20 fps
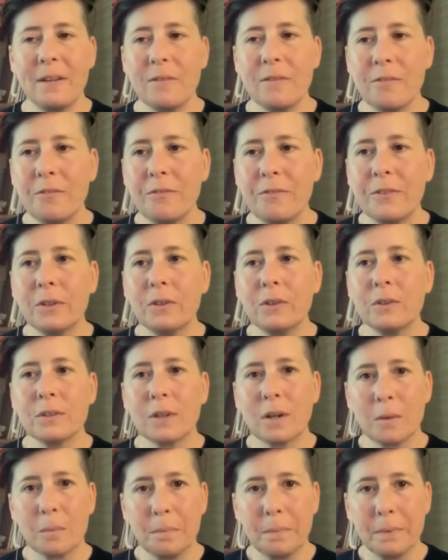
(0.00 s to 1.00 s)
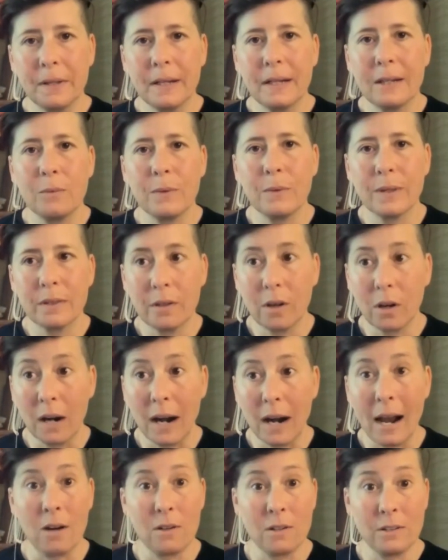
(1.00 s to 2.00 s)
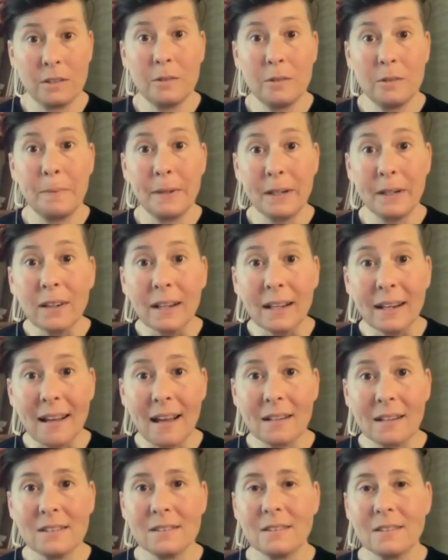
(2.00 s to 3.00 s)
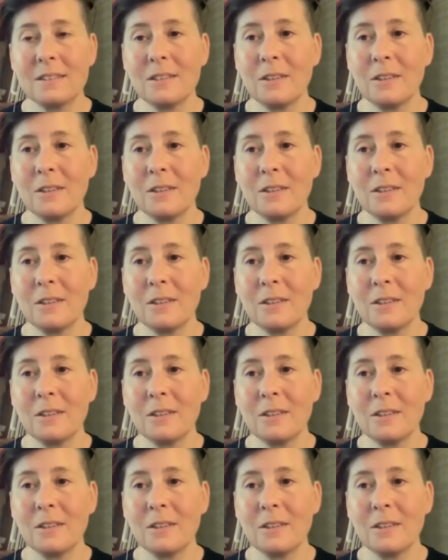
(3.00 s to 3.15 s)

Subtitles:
It fills our blood with our spirit, actually,